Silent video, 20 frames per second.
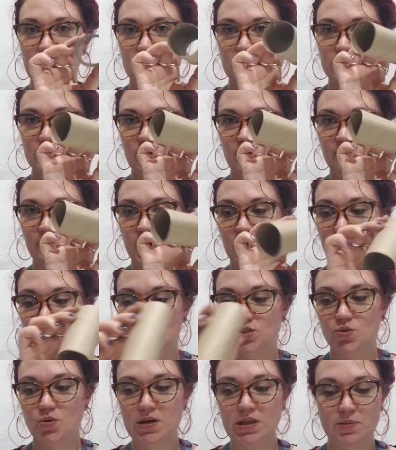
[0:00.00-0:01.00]
So I've got a
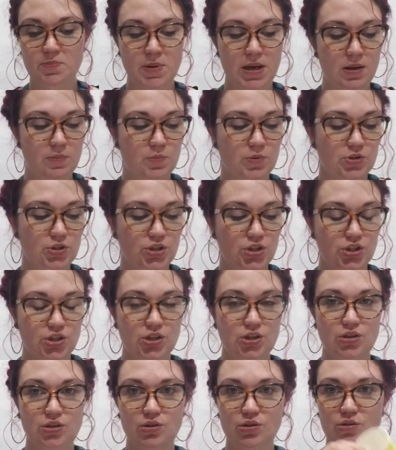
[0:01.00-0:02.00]
toilet paper
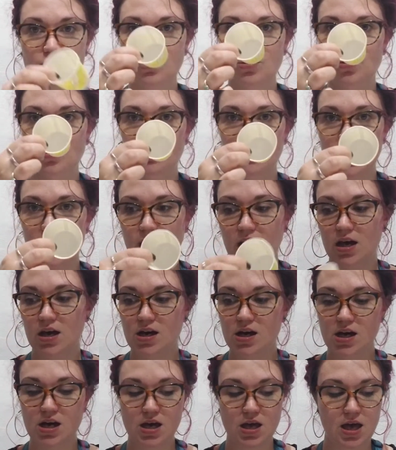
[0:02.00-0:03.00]
tube, a
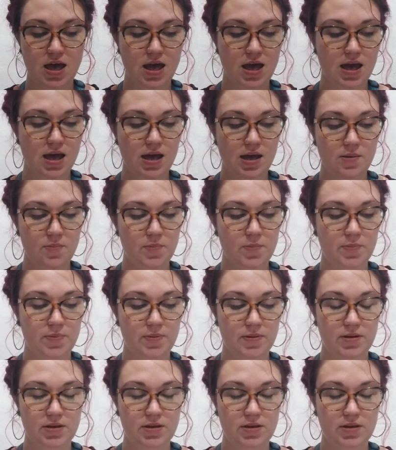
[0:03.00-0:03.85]
cup,